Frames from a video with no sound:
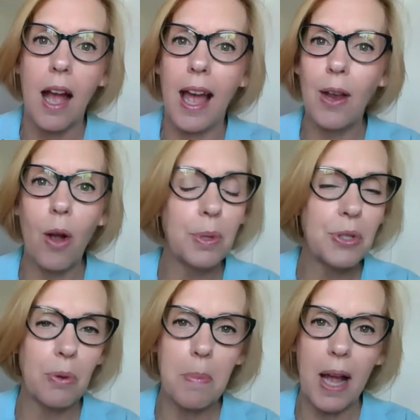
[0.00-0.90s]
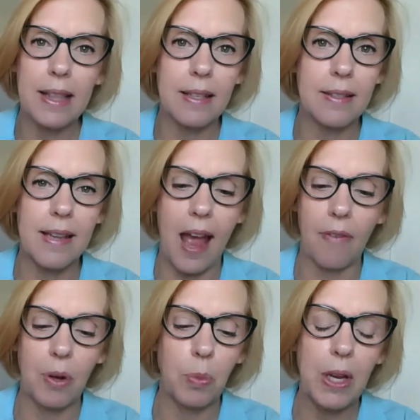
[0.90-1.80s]
I always remind the
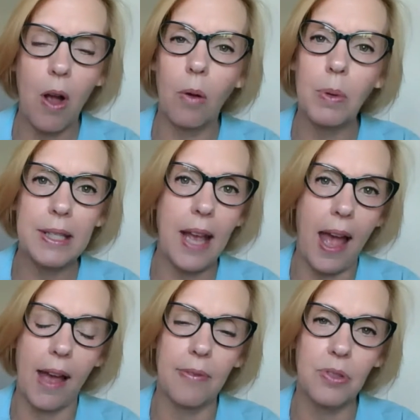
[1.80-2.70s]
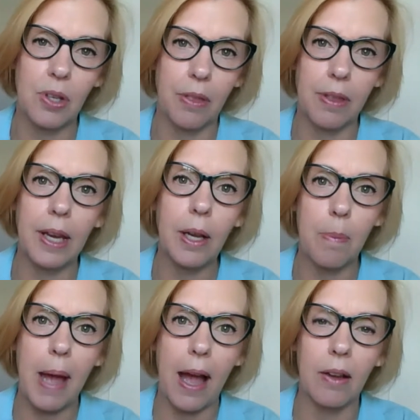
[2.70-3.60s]
staff, and we always have to think
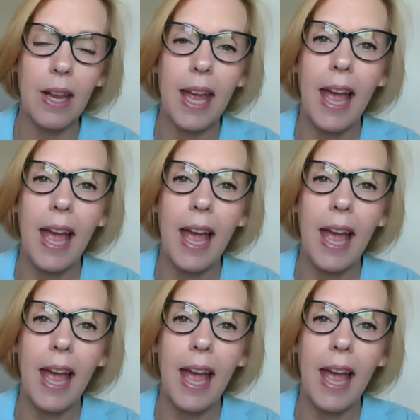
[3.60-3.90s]
about,